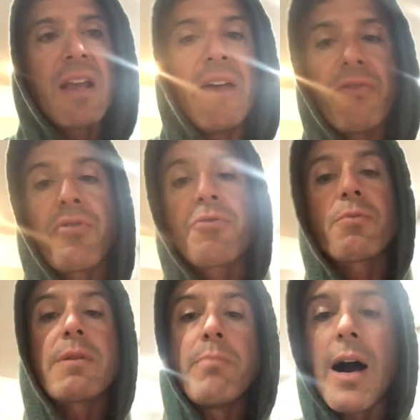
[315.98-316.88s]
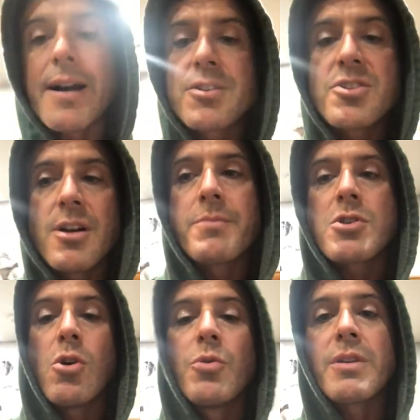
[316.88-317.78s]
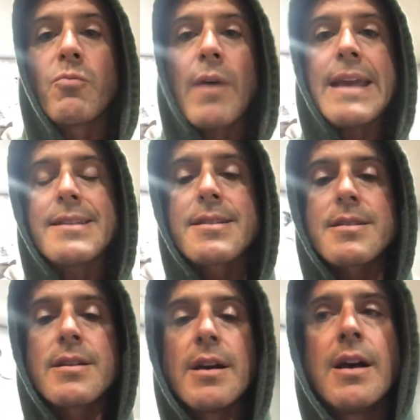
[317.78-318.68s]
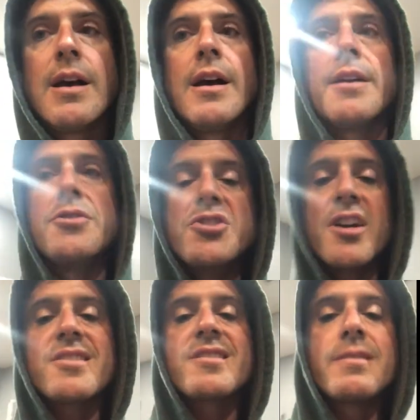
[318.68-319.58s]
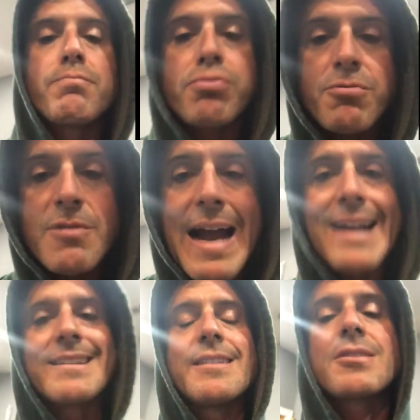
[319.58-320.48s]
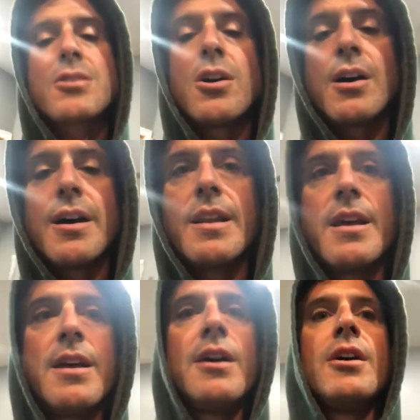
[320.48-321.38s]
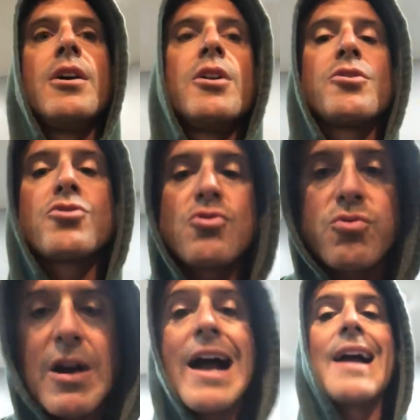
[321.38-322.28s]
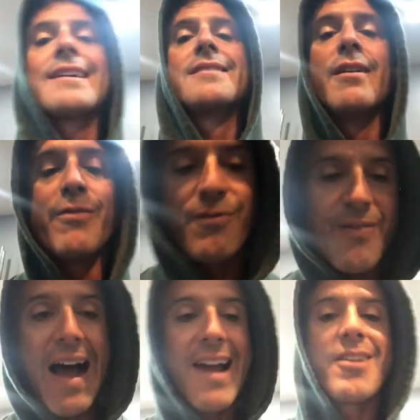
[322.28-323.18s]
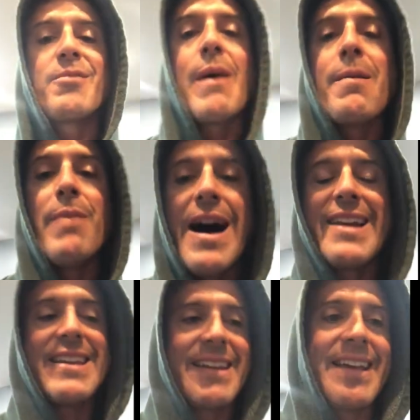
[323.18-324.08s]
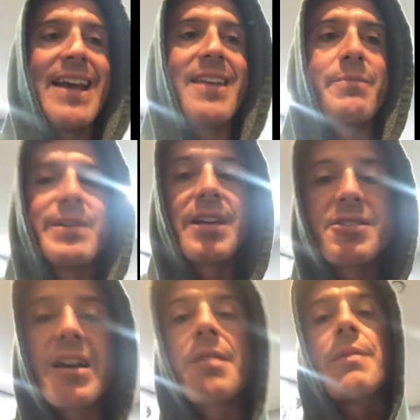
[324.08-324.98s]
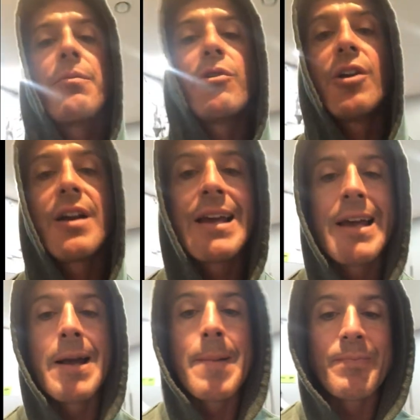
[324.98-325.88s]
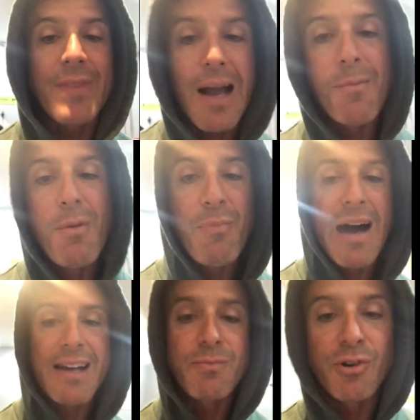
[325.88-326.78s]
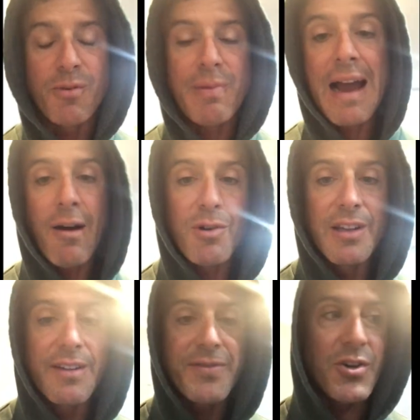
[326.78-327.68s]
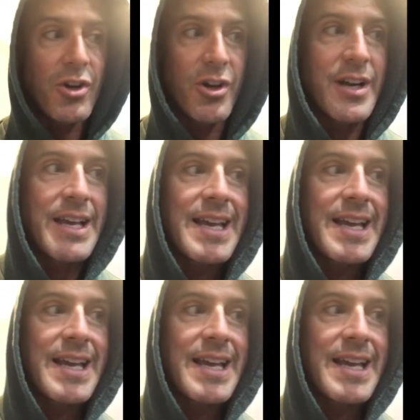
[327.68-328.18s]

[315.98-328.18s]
and three box jumps holding weights just to practice on trying to fire my body again. Because you gotta remember, I'm a bodybuilder powerlifter.